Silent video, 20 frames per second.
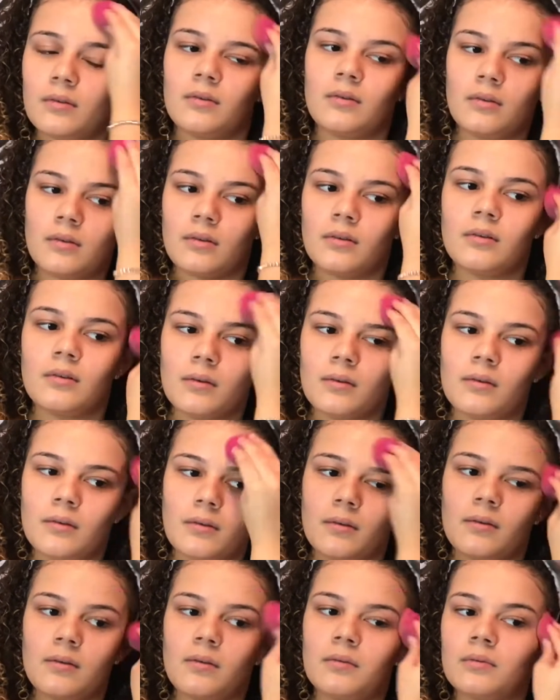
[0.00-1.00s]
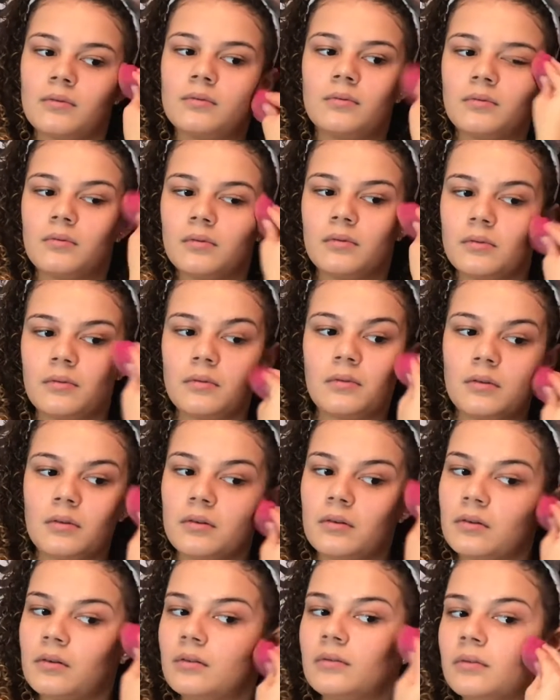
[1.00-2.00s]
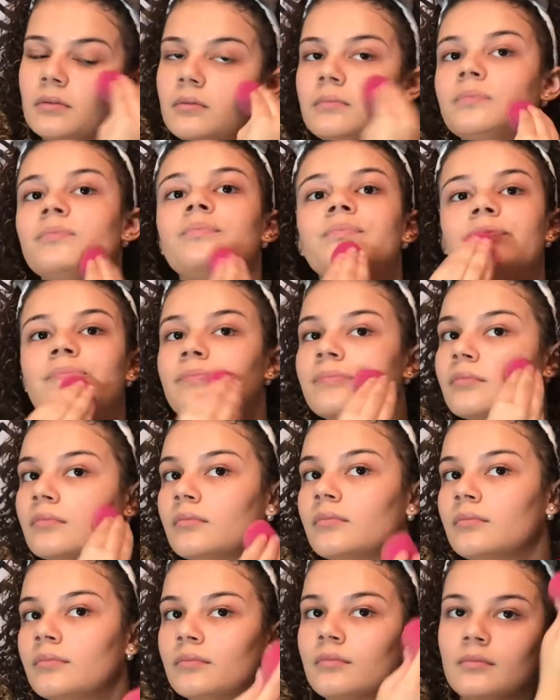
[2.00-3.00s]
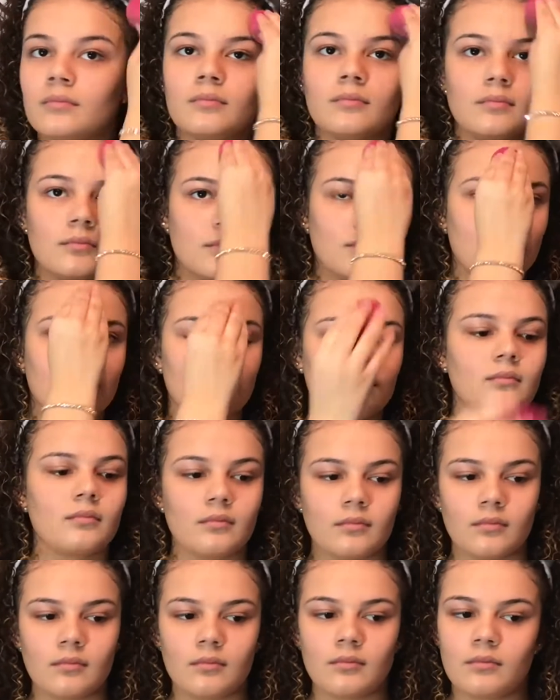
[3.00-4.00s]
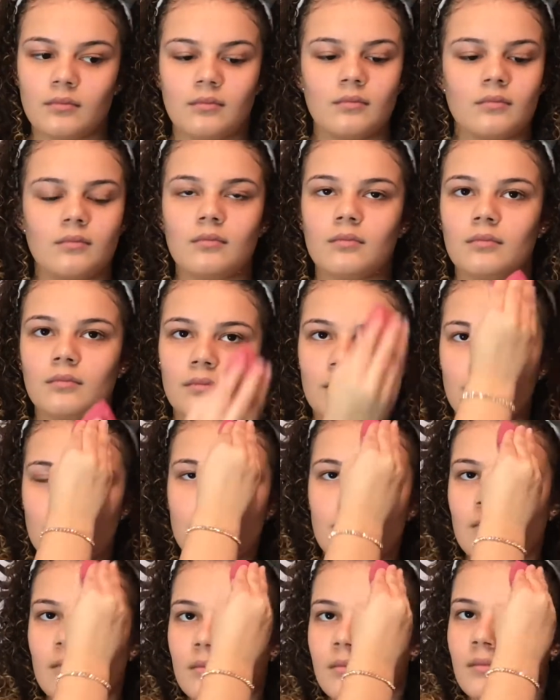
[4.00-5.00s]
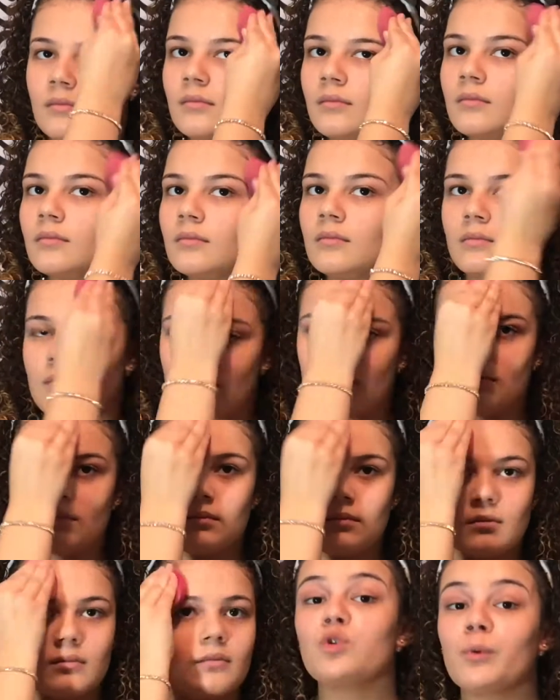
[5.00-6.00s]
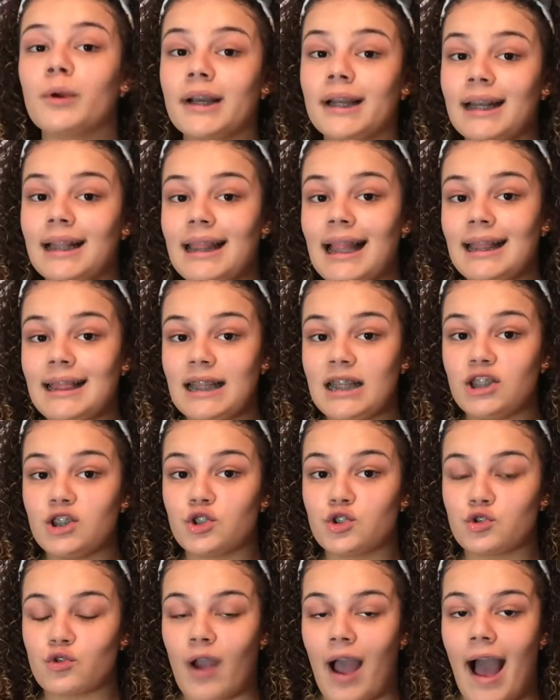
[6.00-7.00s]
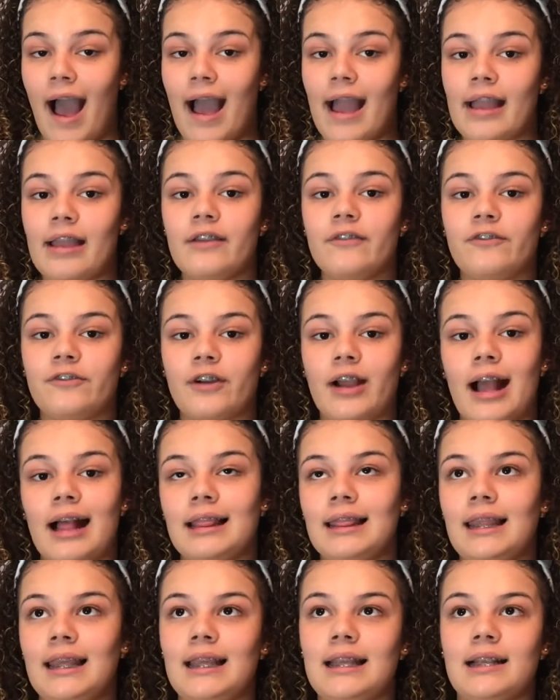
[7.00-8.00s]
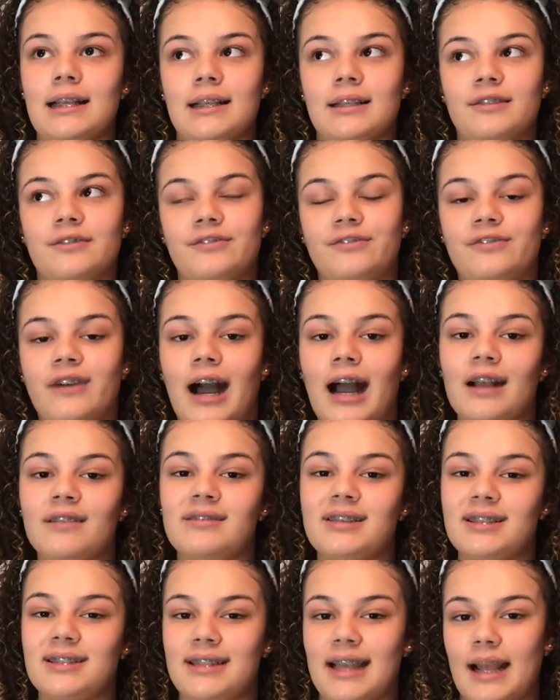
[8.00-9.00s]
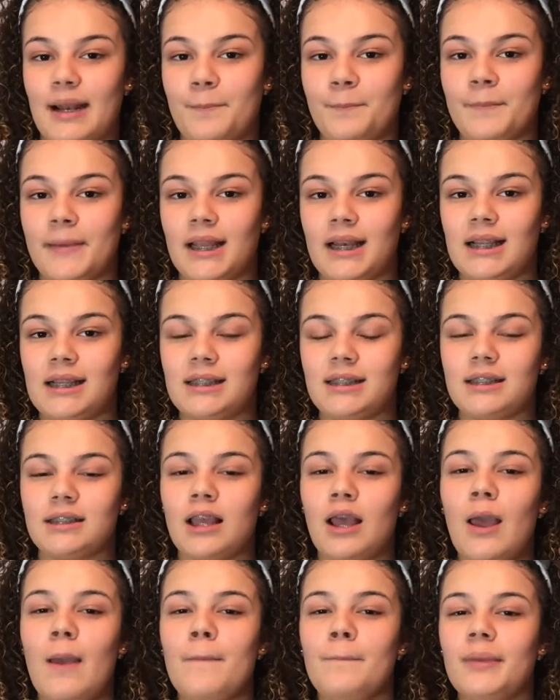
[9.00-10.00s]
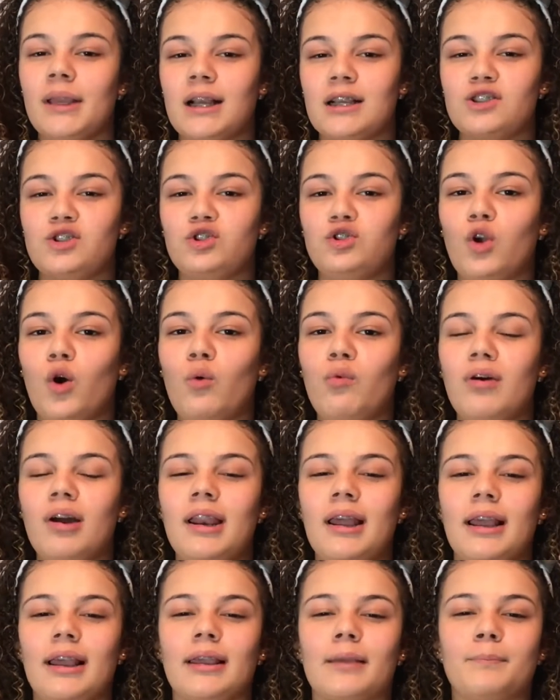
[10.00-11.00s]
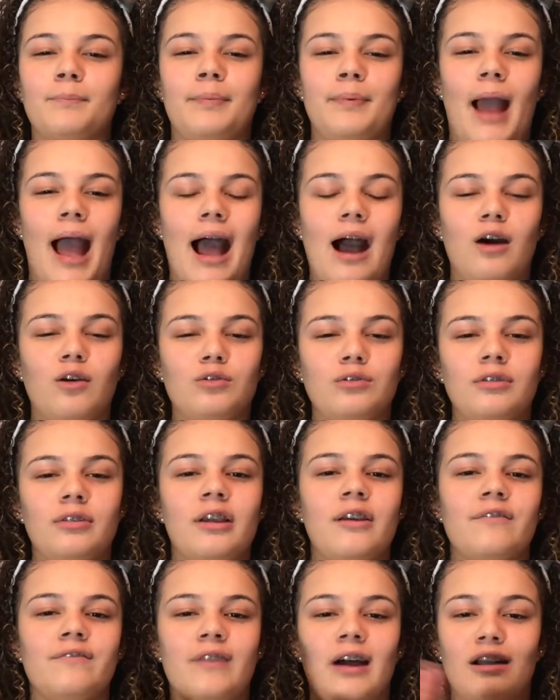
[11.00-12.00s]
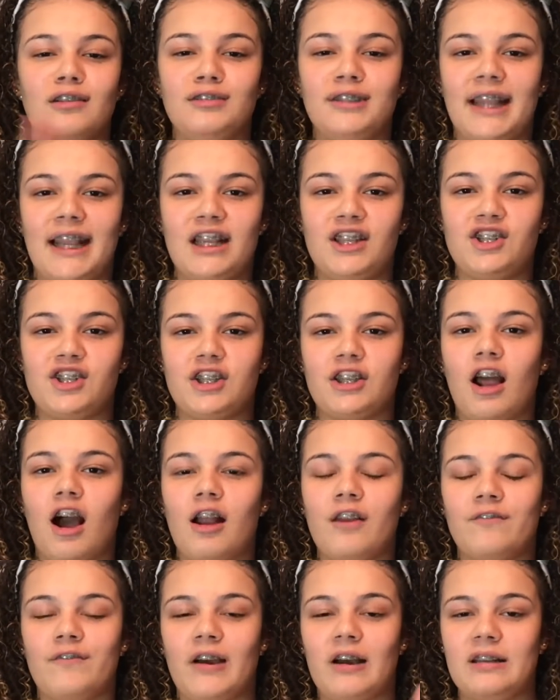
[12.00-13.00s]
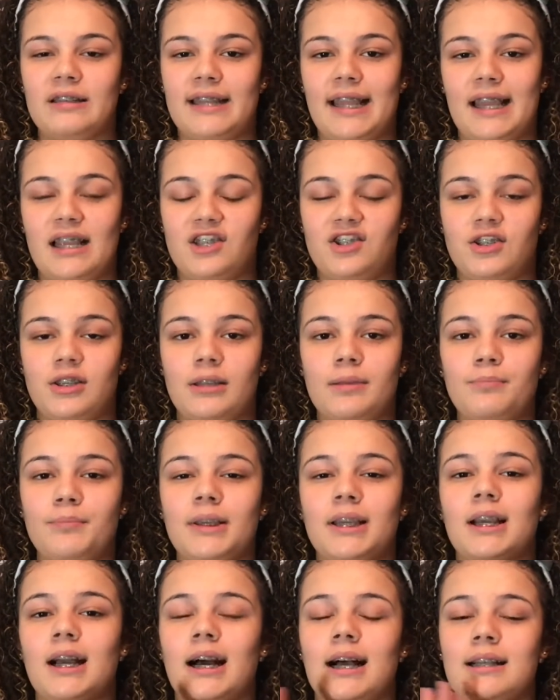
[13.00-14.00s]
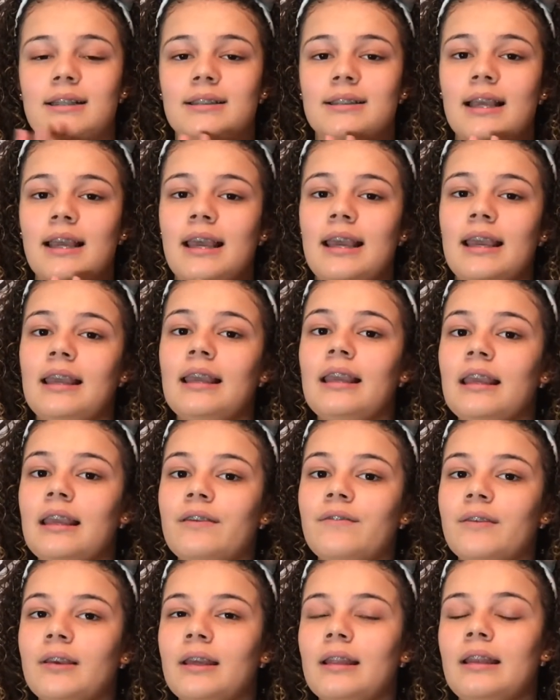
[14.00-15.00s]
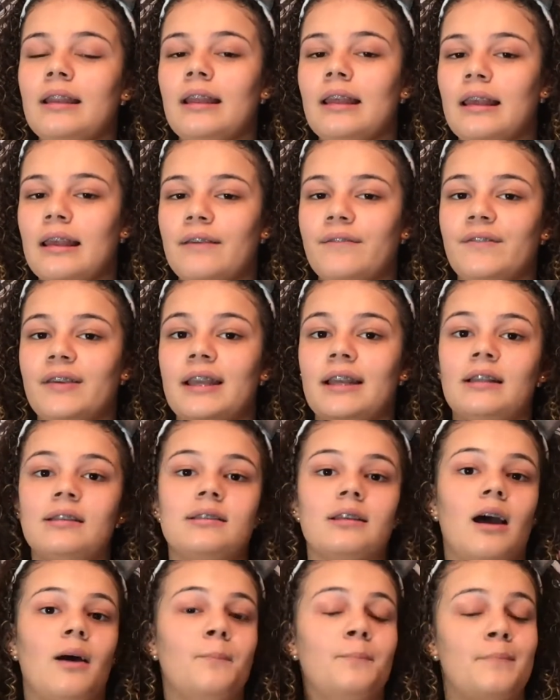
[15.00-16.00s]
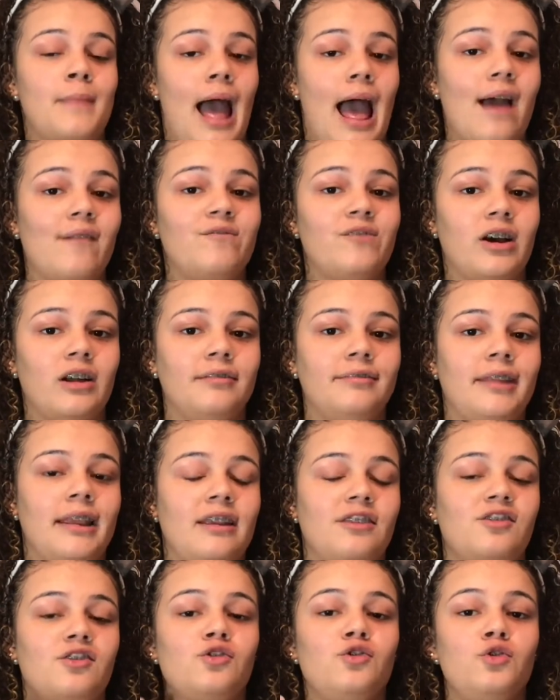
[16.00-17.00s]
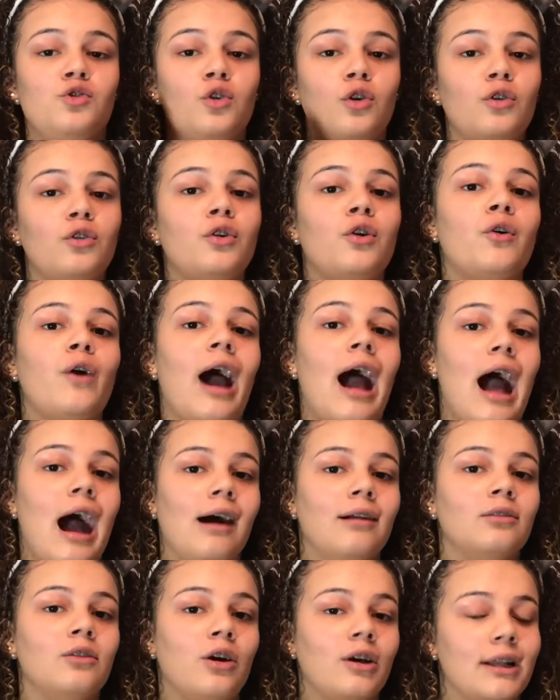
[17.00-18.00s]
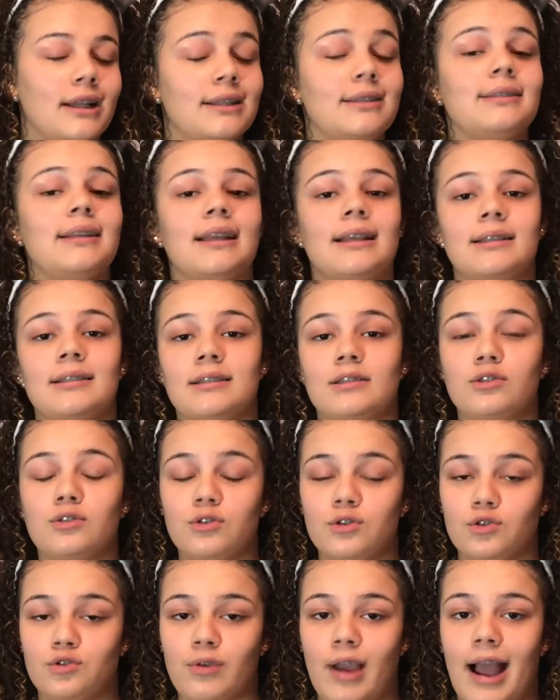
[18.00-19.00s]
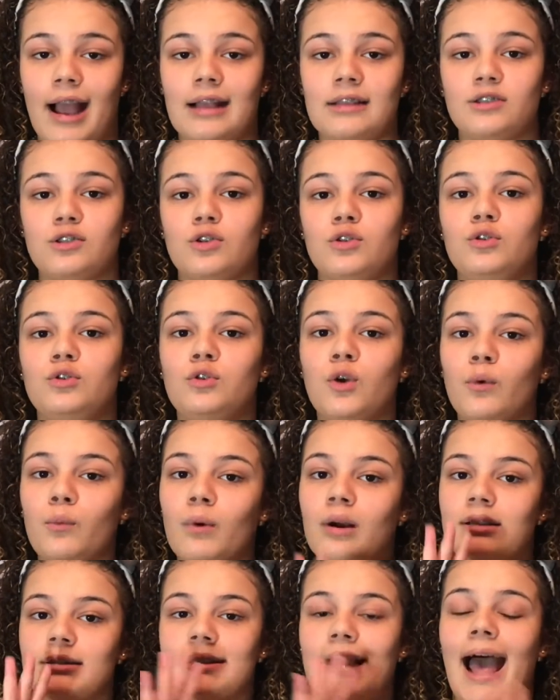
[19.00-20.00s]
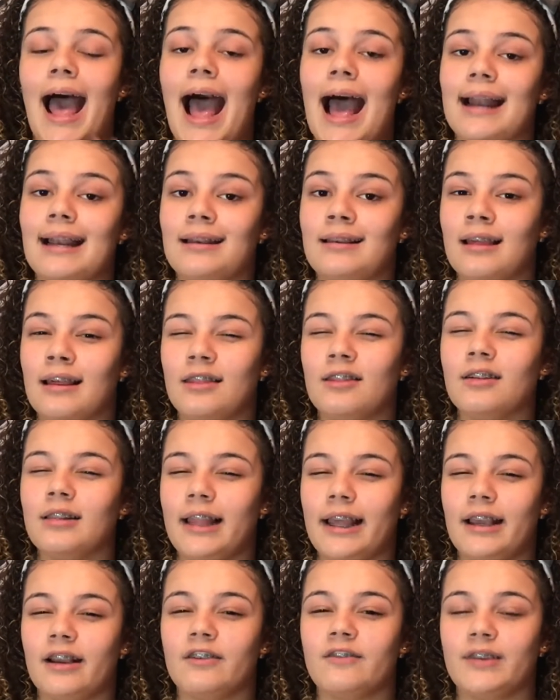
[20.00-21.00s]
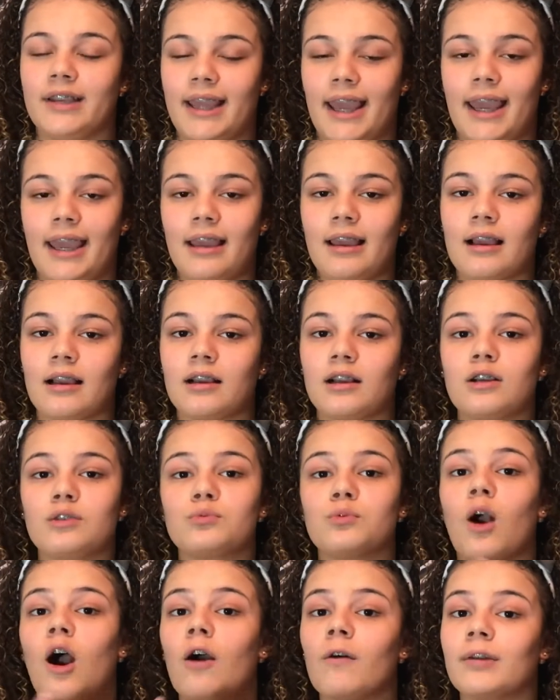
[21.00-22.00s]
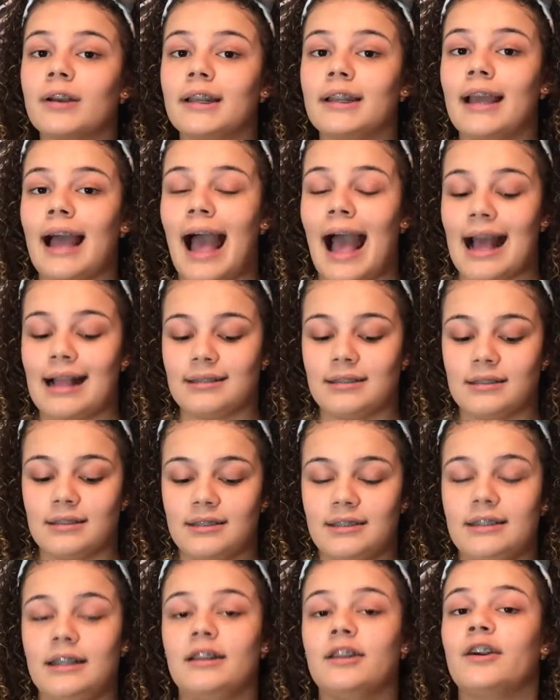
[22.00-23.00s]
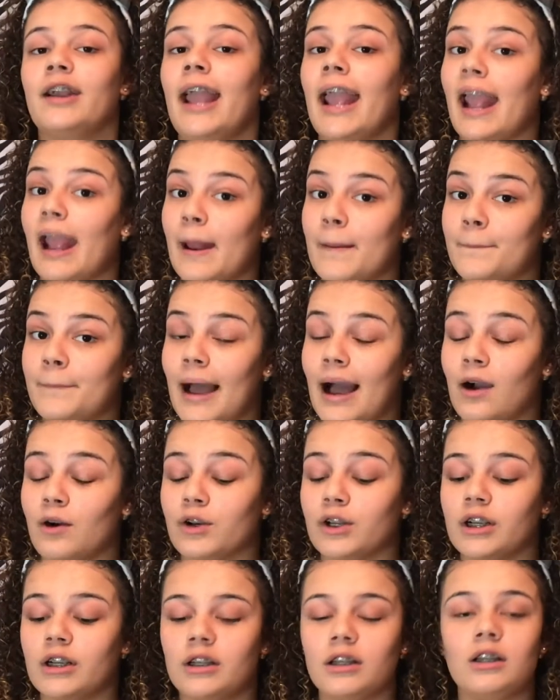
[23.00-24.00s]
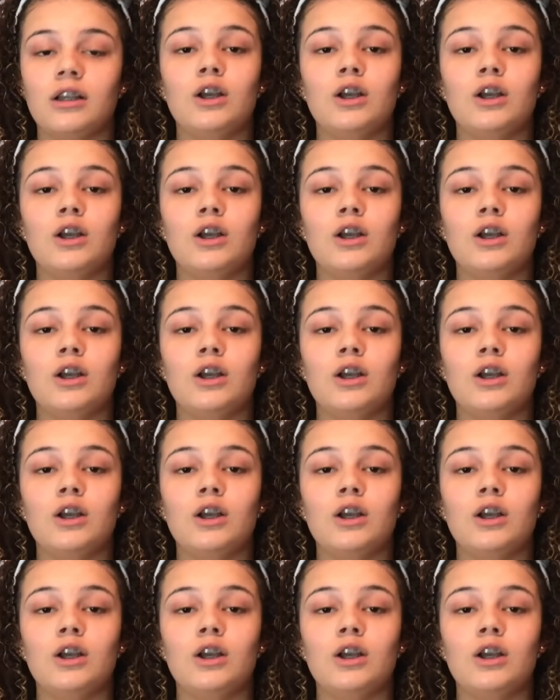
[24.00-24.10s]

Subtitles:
of foundation on your face. It will be evenly blended into your skin. So we're going to let this dry for at least 5 to 10 minutes because you don't want to pound foundation on foundation because even if it is a matte foundation, you don't know how long it takes it to dry, so you don't want to add another layer of cake because we're already going to add concealer and powder.